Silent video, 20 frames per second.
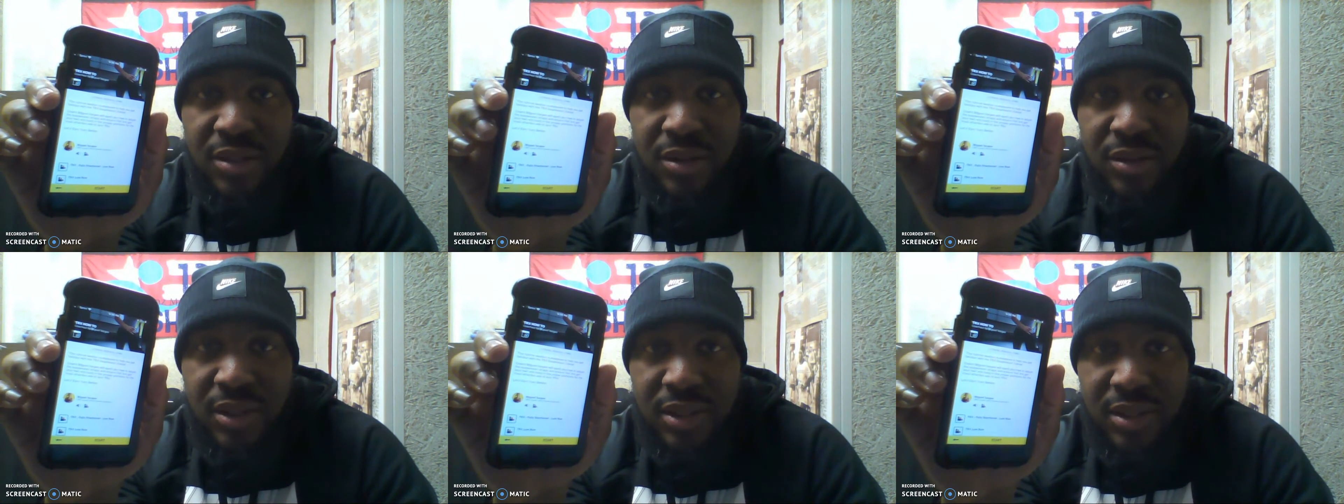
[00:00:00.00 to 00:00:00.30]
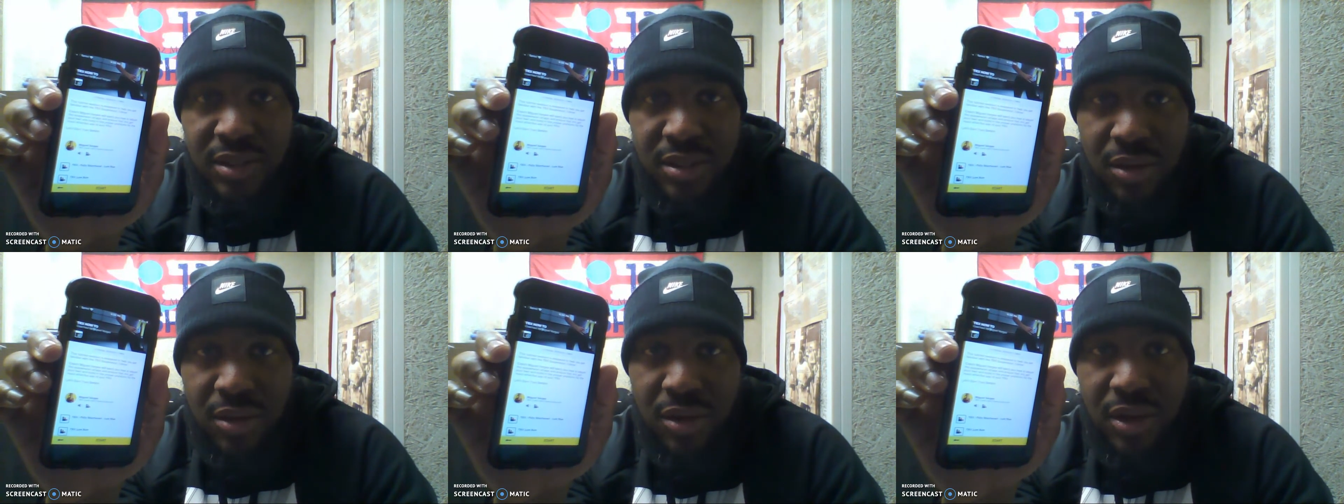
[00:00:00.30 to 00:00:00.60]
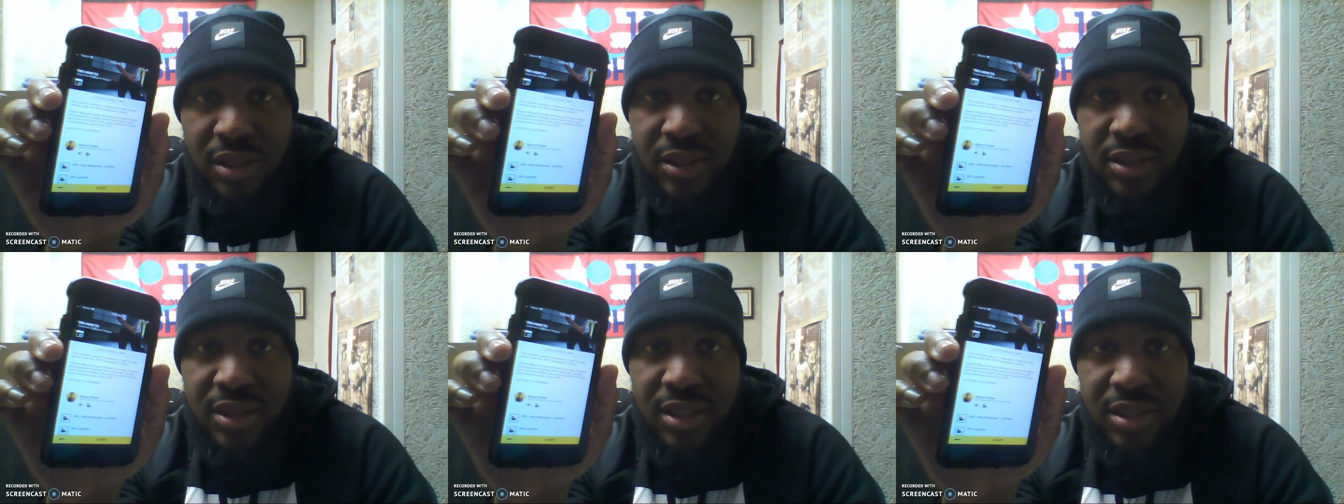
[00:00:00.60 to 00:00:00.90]
let's
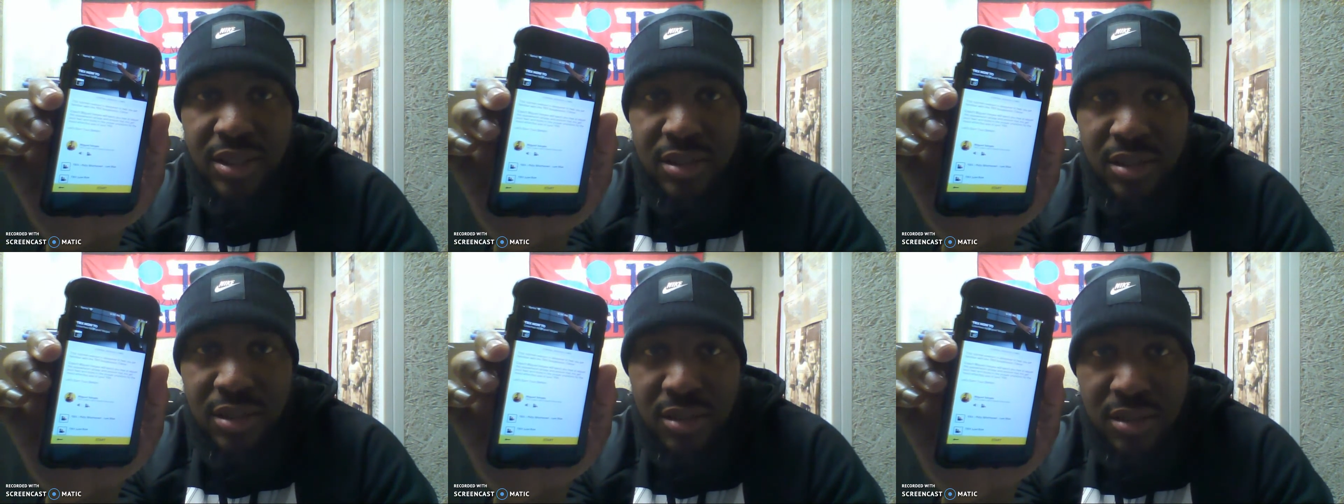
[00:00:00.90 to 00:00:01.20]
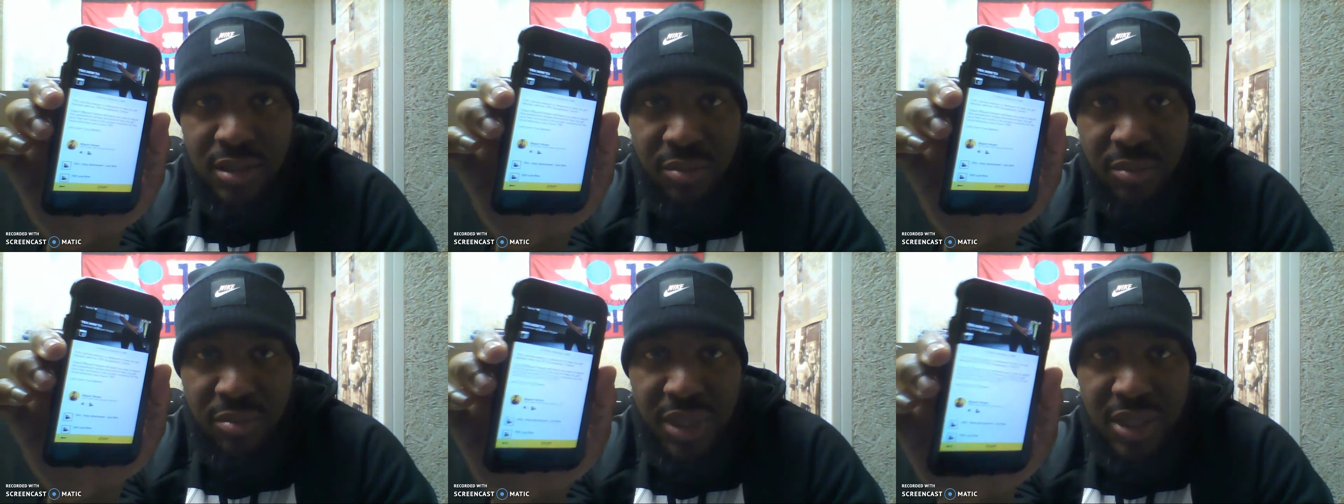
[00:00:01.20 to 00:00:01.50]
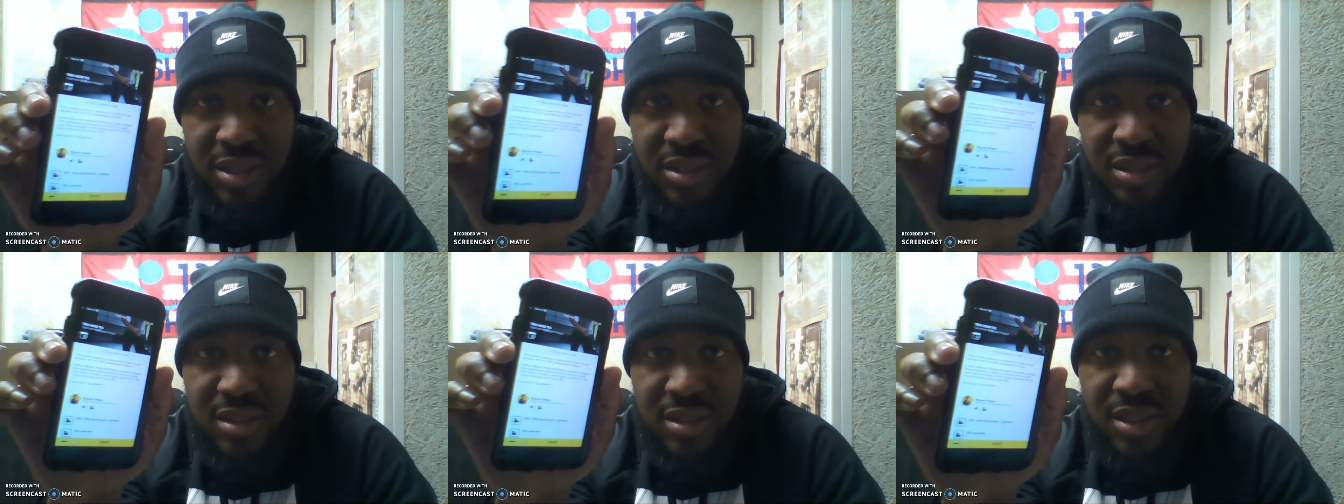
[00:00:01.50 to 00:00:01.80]
start to get the
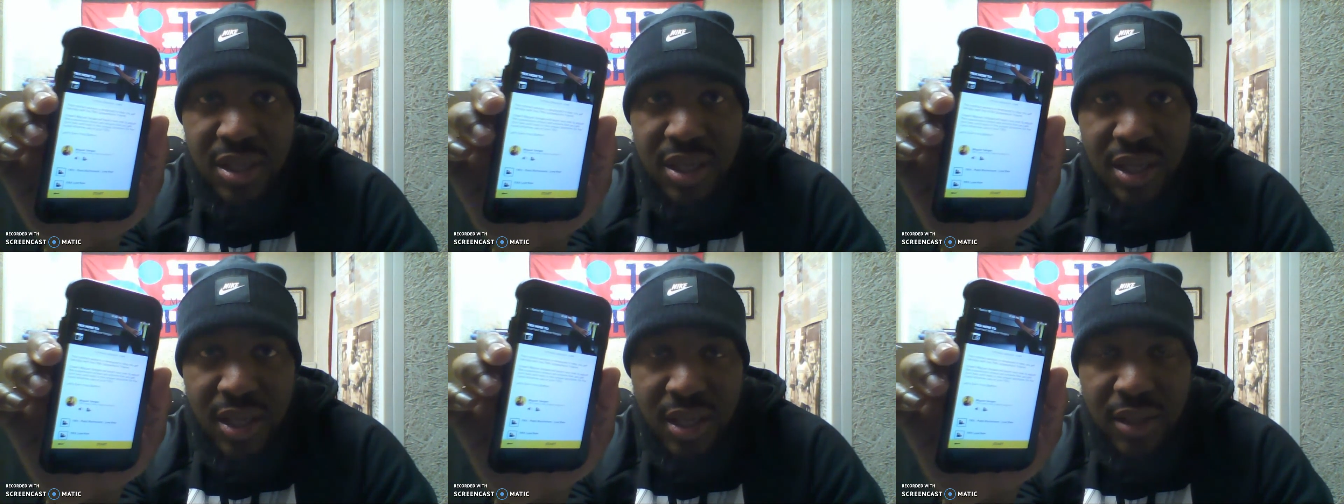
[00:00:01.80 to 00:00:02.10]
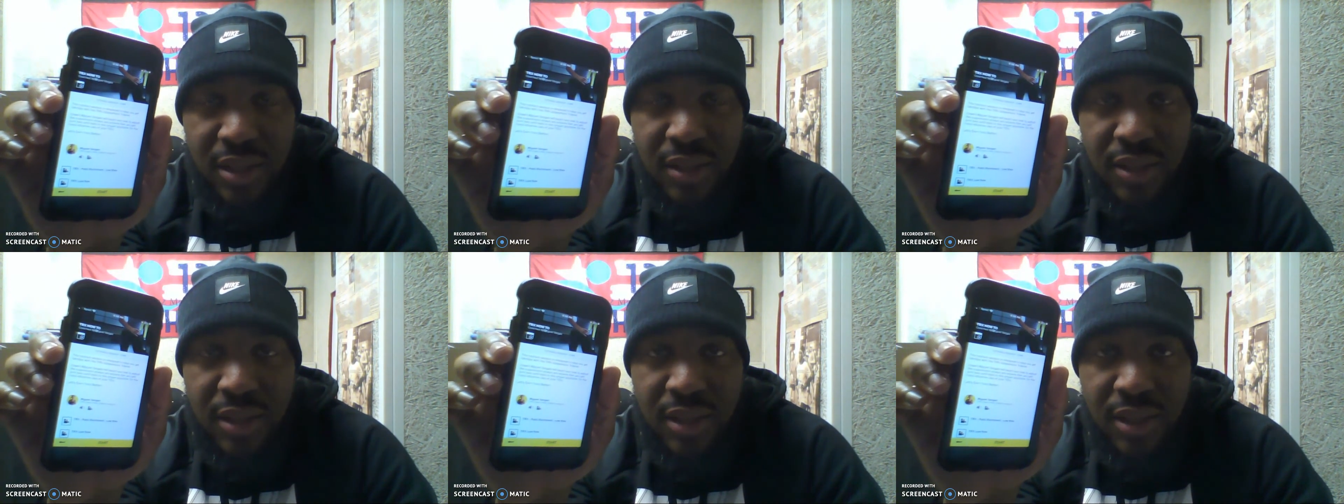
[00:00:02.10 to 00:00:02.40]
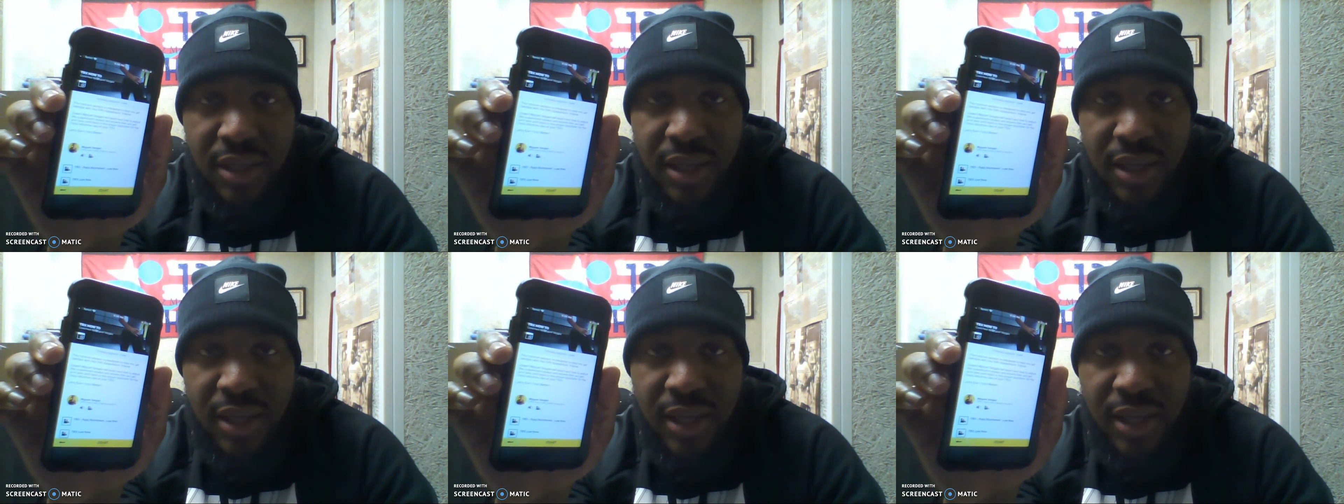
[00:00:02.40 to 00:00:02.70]
submissions in
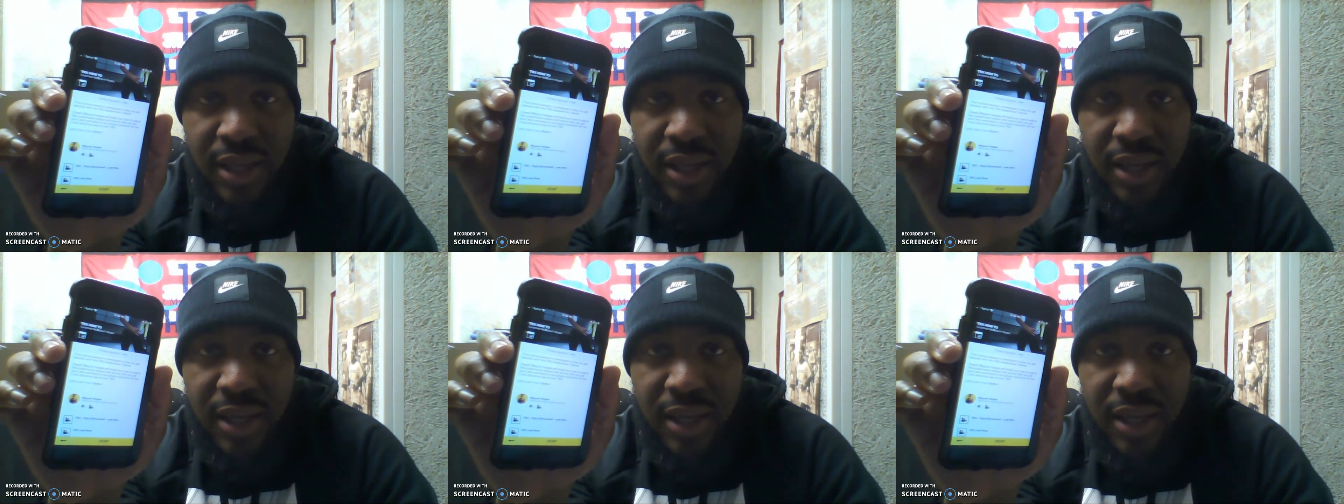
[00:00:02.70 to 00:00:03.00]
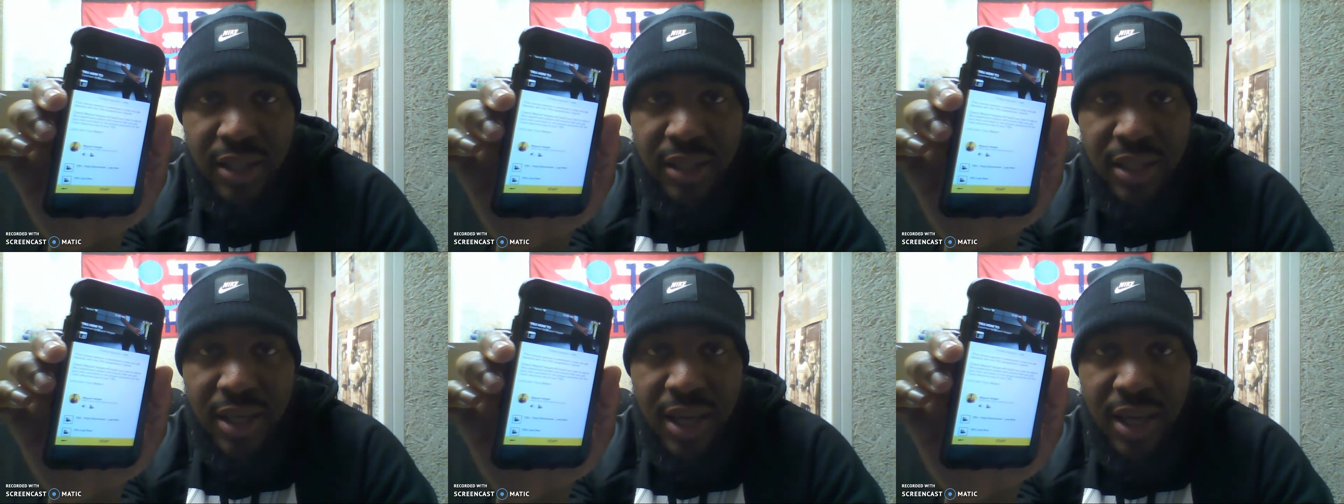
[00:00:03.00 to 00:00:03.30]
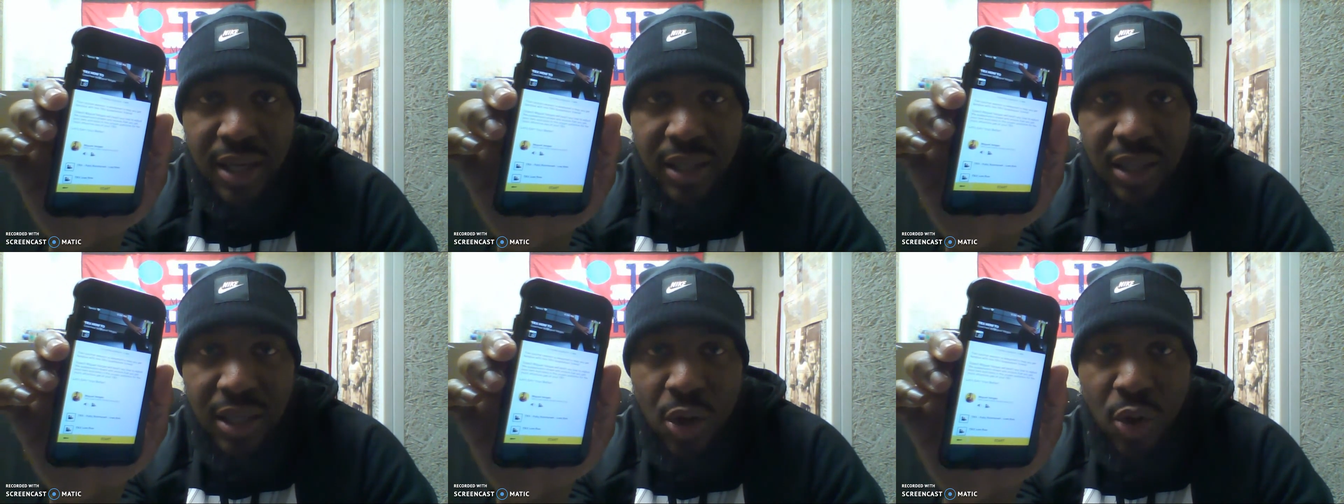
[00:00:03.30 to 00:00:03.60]
and
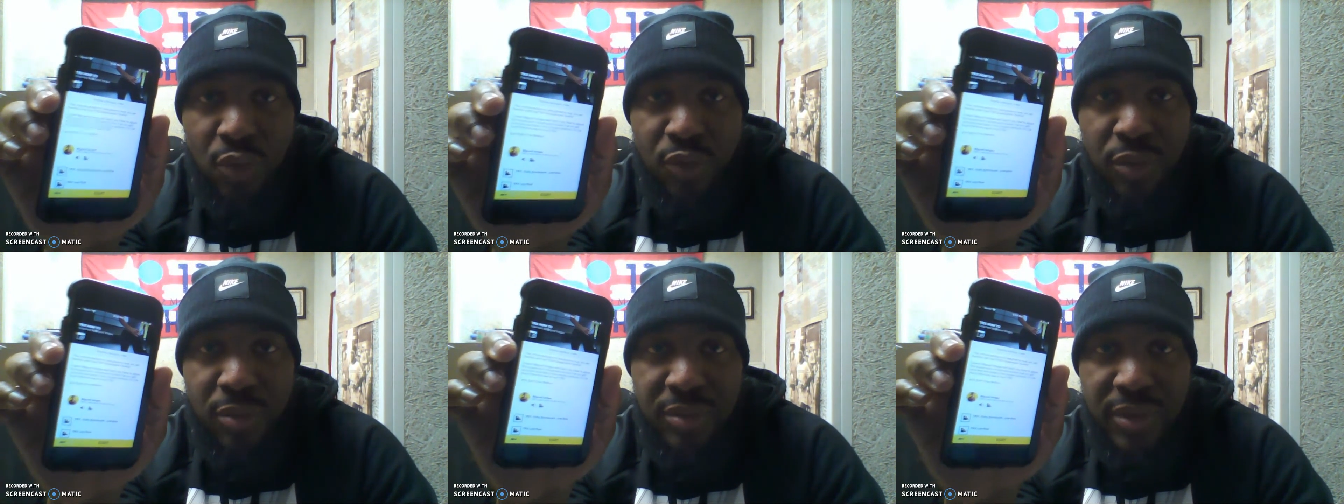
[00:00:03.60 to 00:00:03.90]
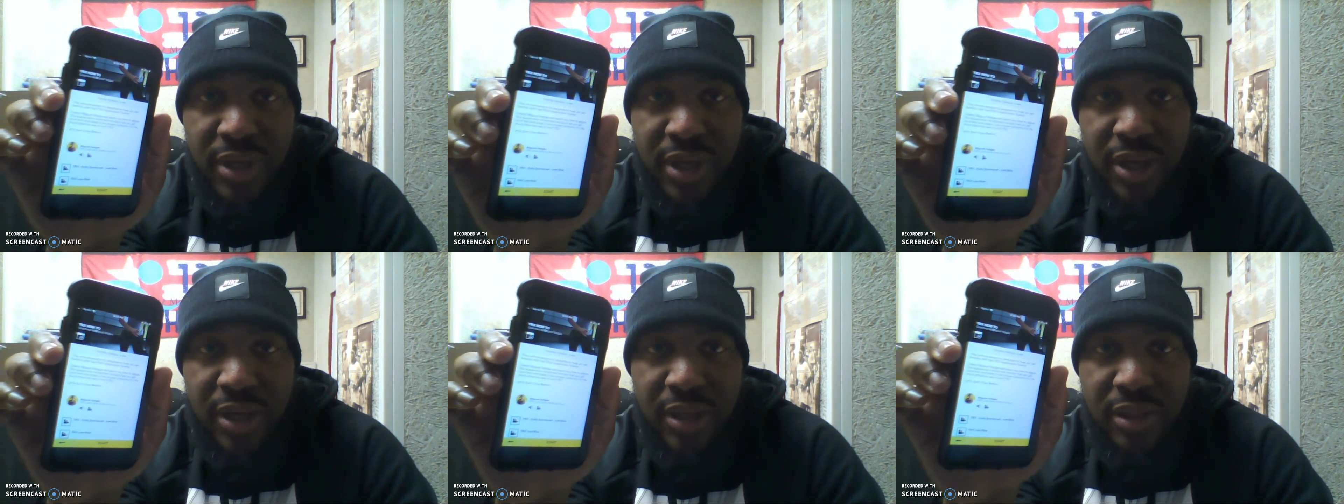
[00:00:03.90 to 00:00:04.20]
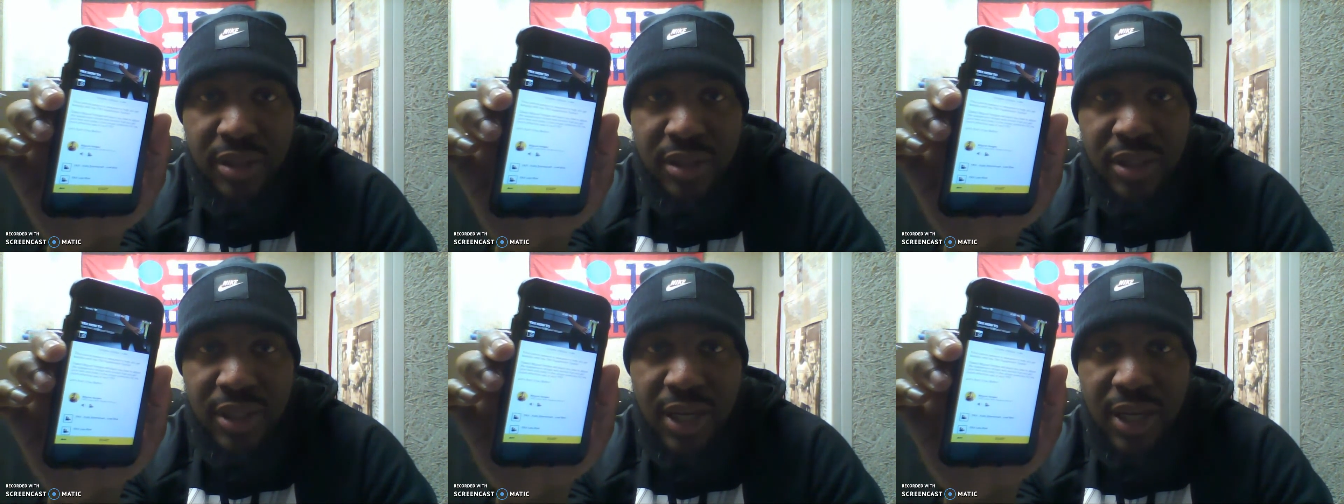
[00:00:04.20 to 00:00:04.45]
go from there.